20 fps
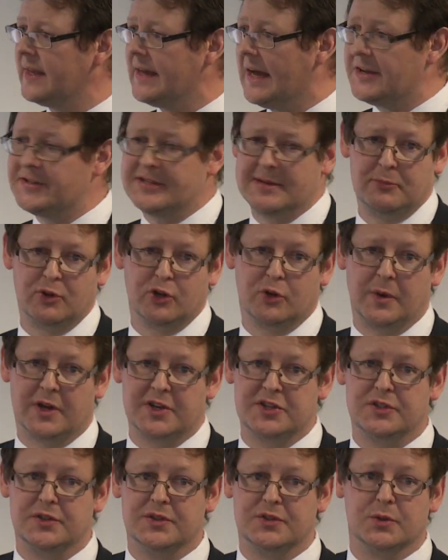Our timber in
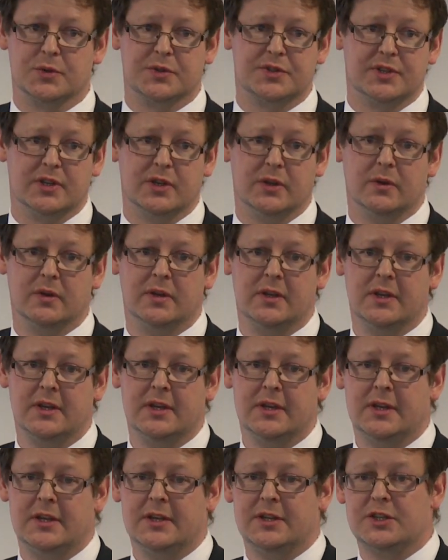question is also
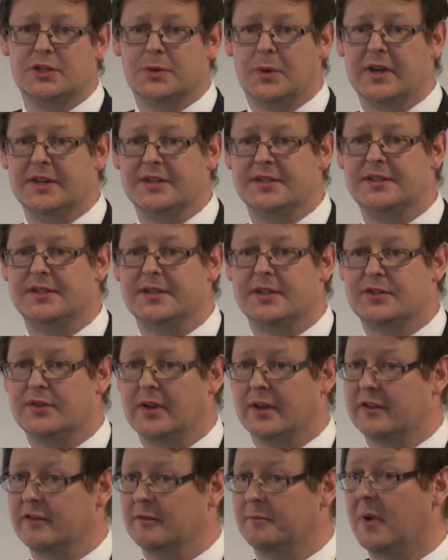twice the
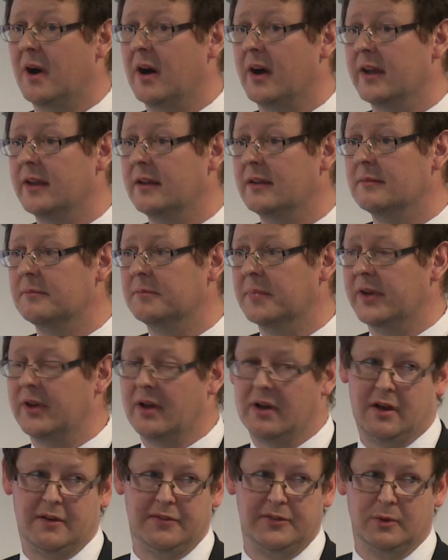strength of pine, but
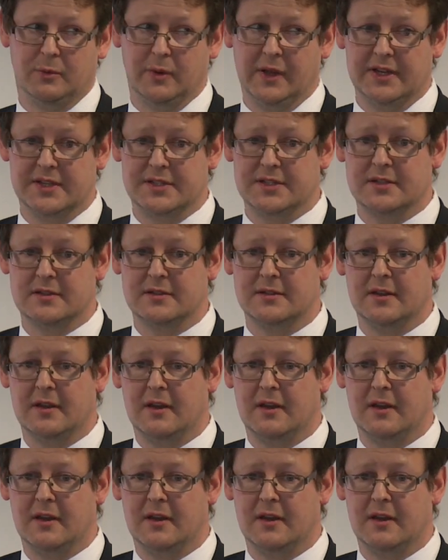half the weight